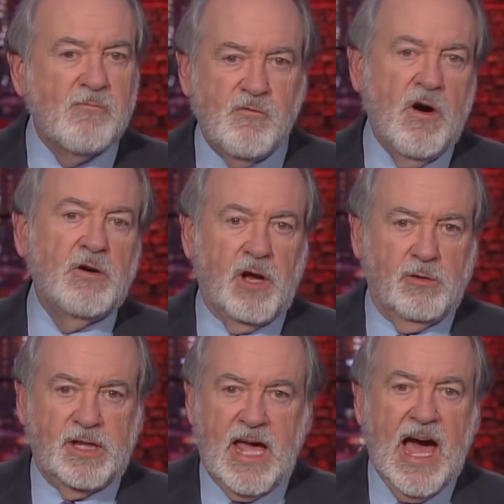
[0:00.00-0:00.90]
photo
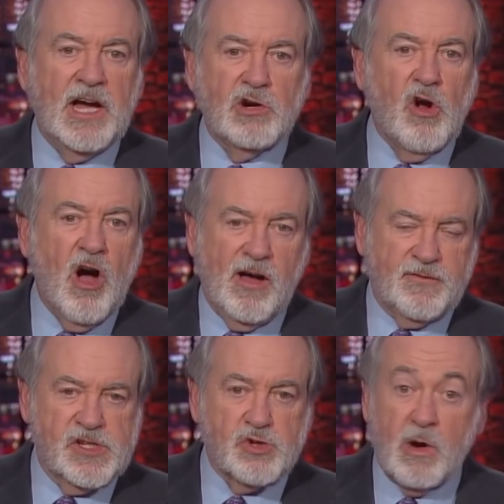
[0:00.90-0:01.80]
in the outer
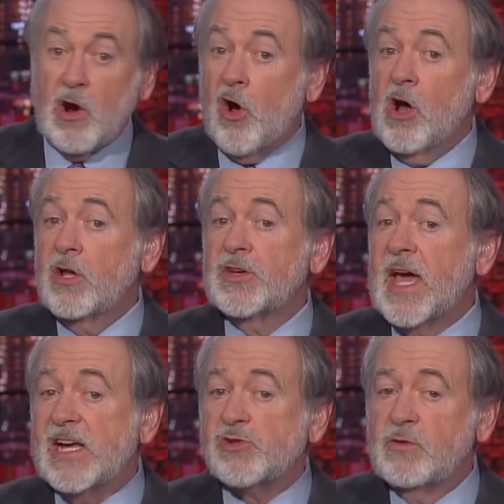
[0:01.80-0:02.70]
office where all the
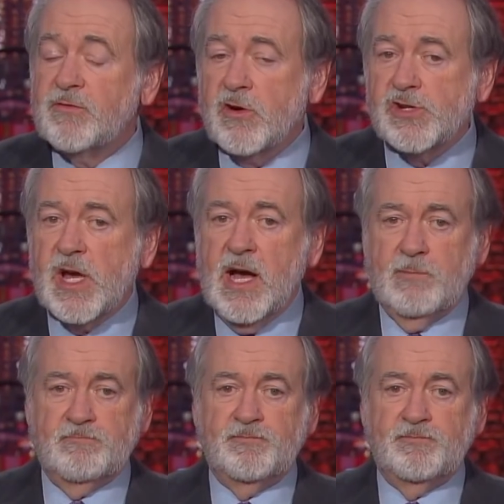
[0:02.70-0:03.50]
guests would first come.